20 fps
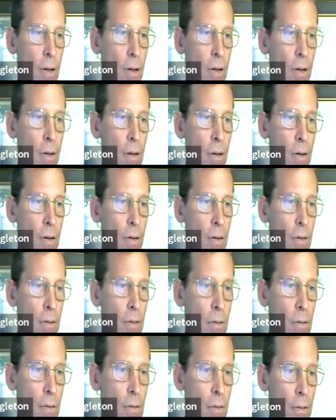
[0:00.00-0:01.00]

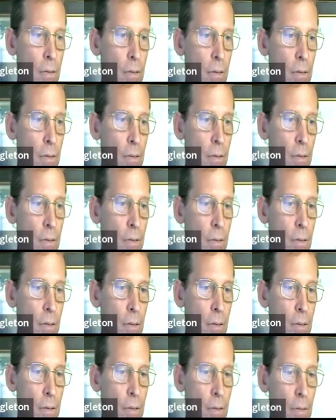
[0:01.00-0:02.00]

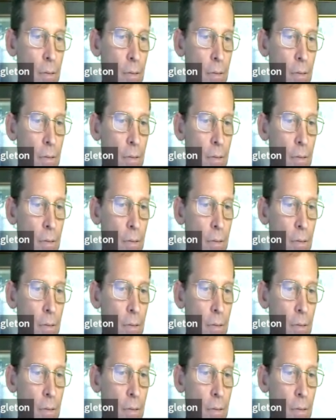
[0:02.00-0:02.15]
Nobody speaks.